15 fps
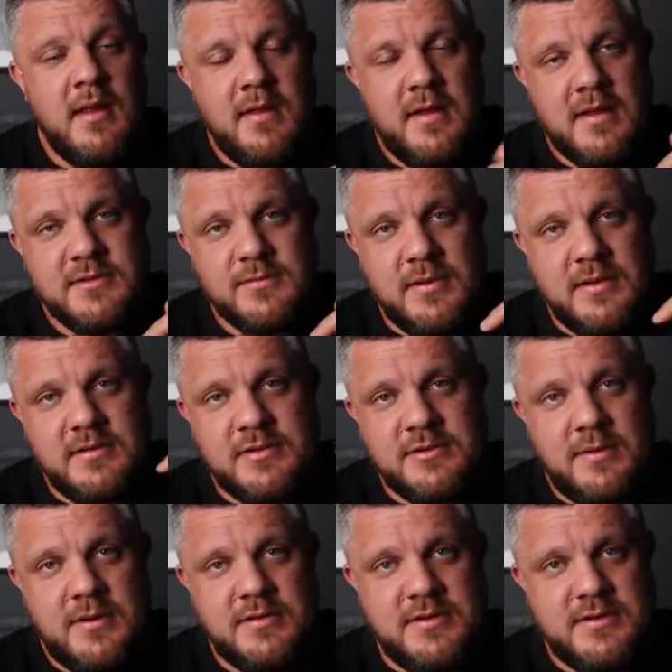that's when it
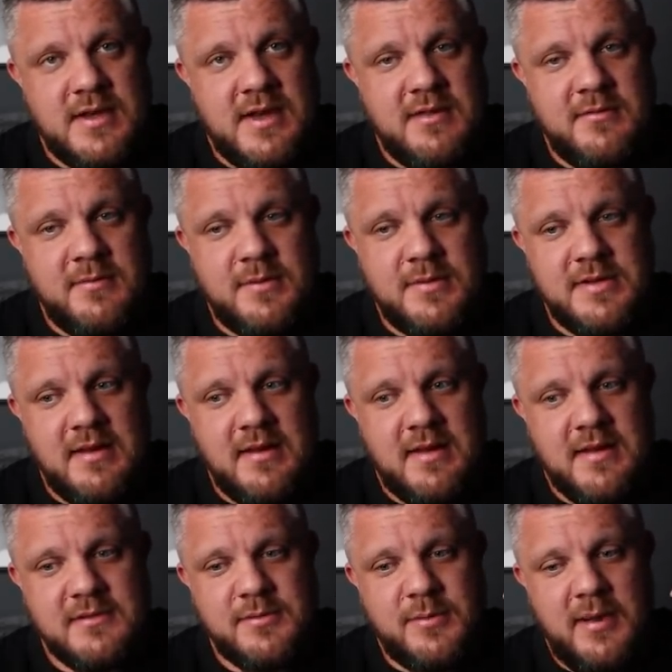just switches 100%.
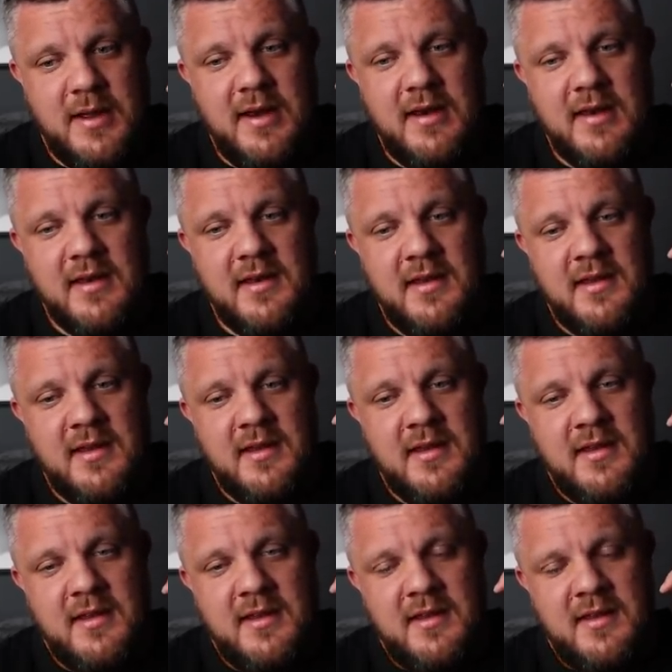That's when
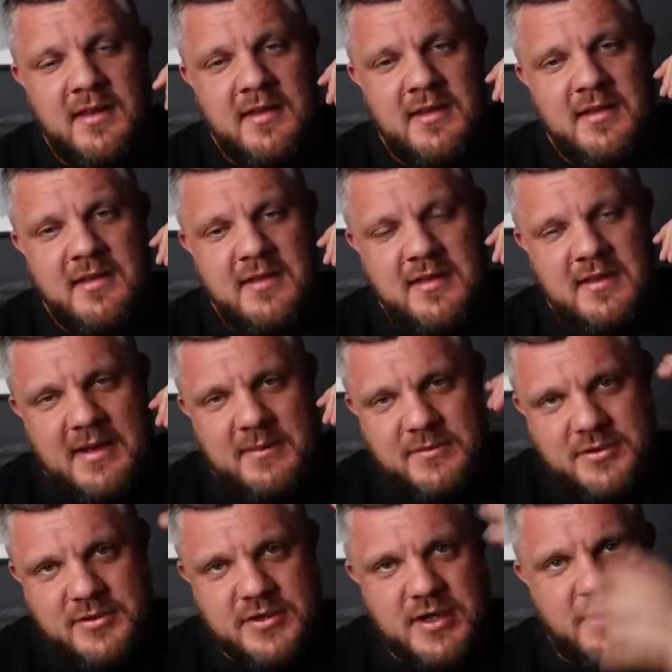I'm
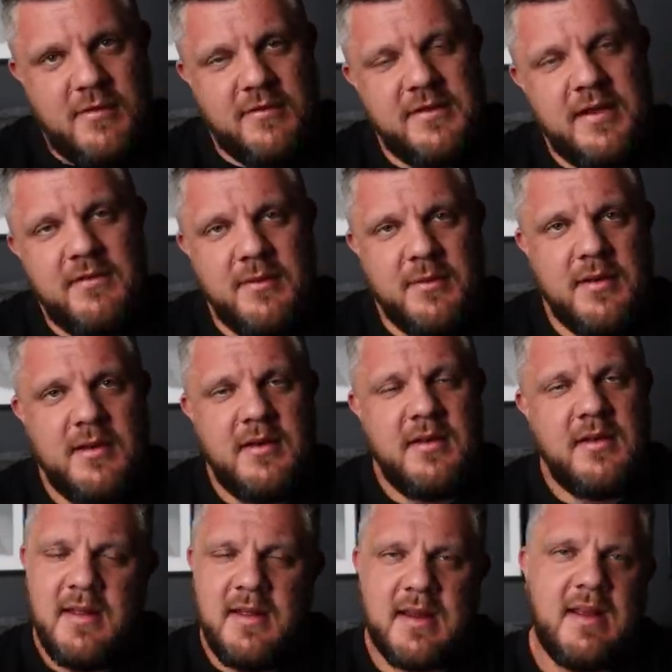just shut off to everyone.
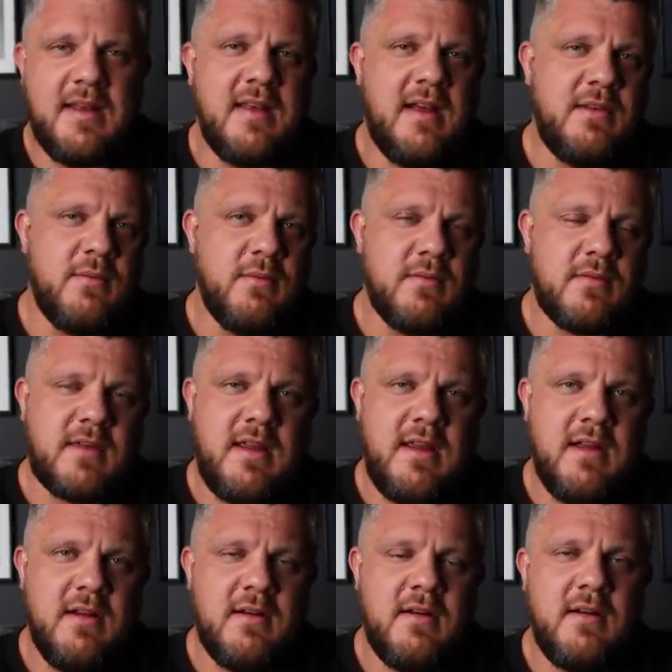Like I don't
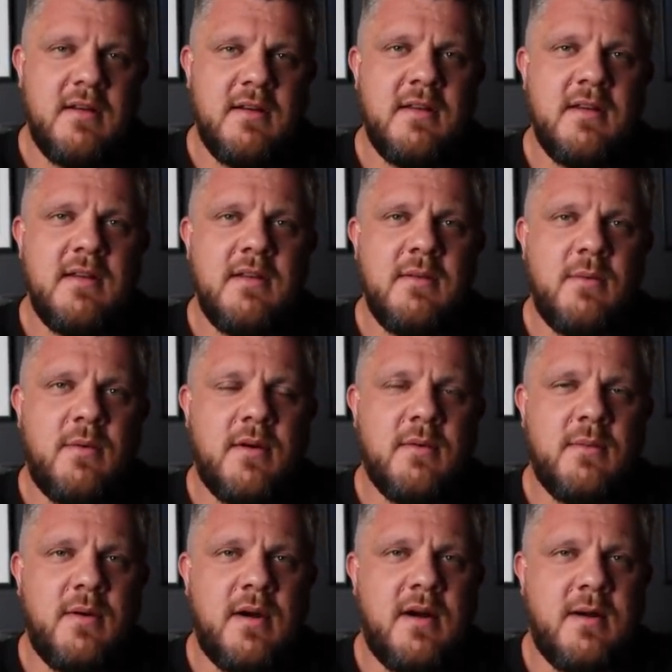care
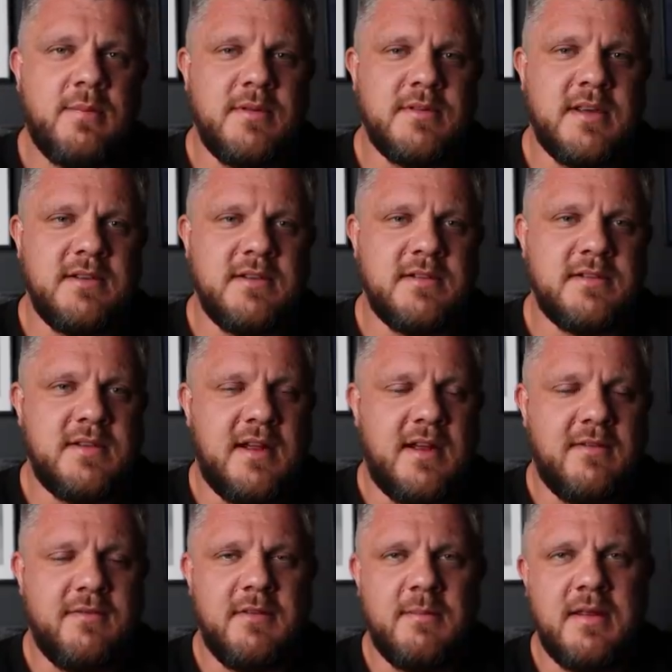what happens. I just
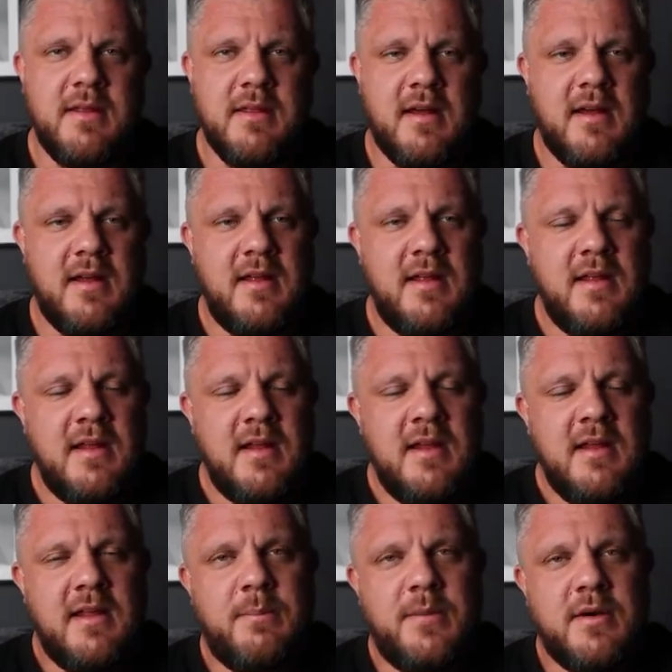have to be that
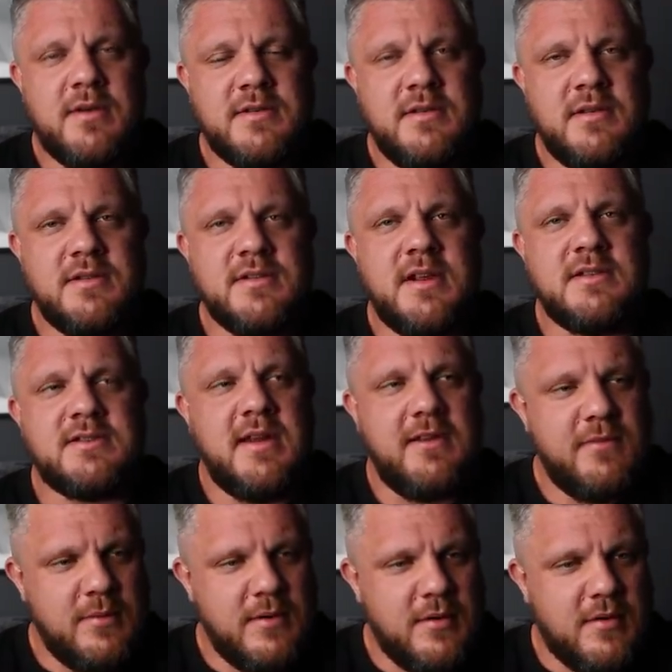person that shuts
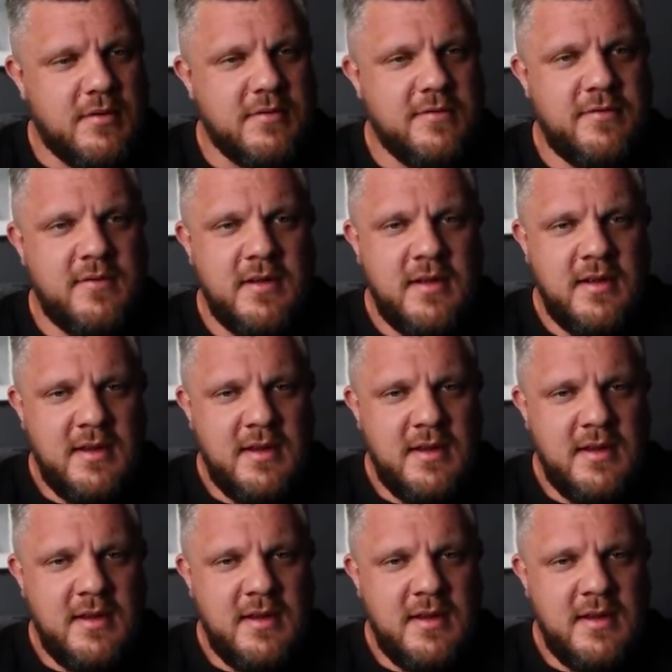everyone off